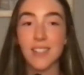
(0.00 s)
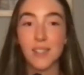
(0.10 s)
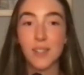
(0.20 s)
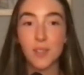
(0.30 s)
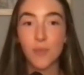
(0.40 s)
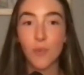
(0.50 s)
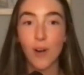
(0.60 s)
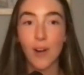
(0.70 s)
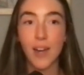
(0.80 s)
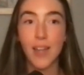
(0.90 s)
This is
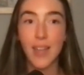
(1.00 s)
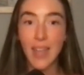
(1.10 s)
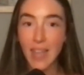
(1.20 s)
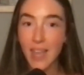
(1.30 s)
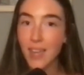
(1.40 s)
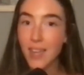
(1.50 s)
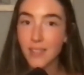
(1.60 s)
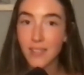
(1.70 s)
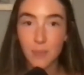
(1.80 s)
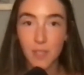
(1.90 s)
for any
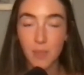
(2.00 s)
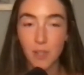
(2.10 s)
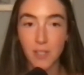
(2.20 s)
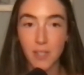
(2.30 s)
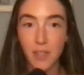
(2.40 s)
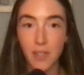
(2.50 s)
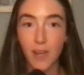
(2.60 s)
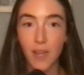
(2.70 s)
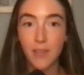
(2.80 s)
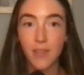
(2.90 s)
symptom you're dealing
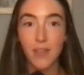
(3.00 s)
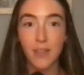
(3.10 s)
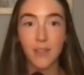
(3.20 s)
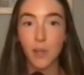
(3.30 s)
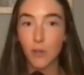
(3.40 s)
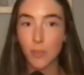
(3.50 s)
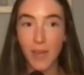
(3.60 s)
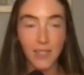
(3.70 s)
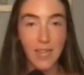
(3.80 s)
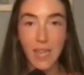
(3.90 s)
with that goes
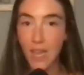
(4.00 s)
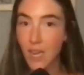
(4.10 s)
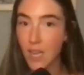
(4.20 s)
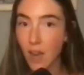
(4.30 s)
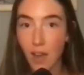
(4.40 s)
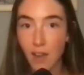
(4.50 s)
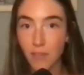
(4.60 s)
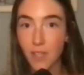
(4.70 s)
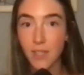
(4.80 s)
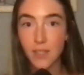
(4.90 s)
back to any
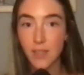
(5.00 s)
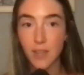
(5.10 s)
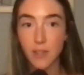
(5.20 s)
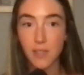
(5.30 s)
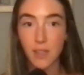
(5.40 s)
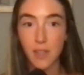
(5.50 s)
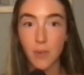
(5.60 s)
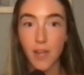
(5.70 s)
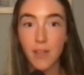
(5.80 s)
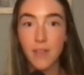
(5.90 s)
conflict that you're dealing
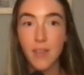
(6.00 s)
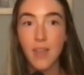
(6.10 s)
with.